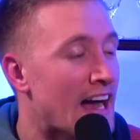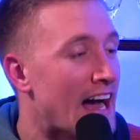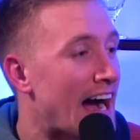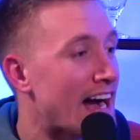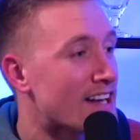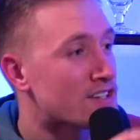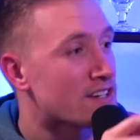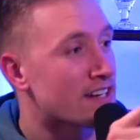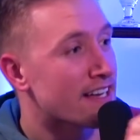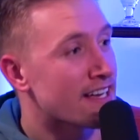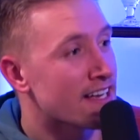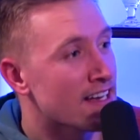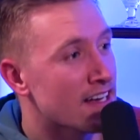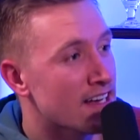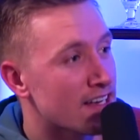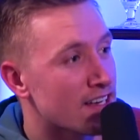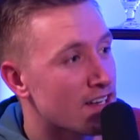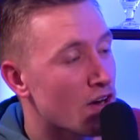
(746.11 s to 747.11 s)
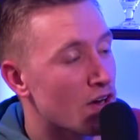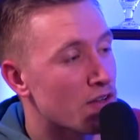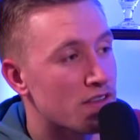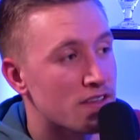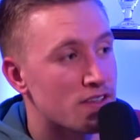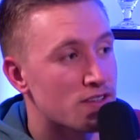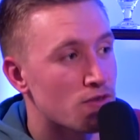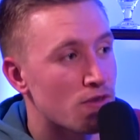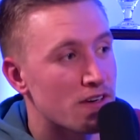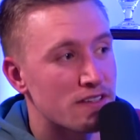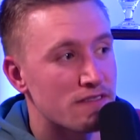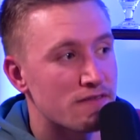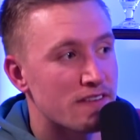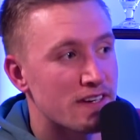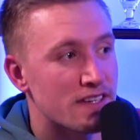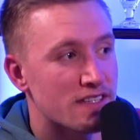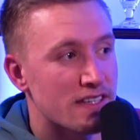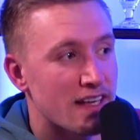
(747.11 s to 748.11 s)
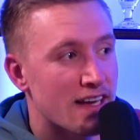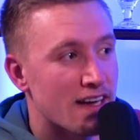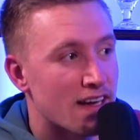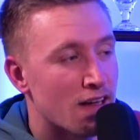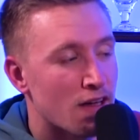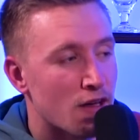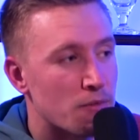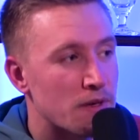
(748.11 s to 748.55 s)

Actually, you know, the story doesn't finish there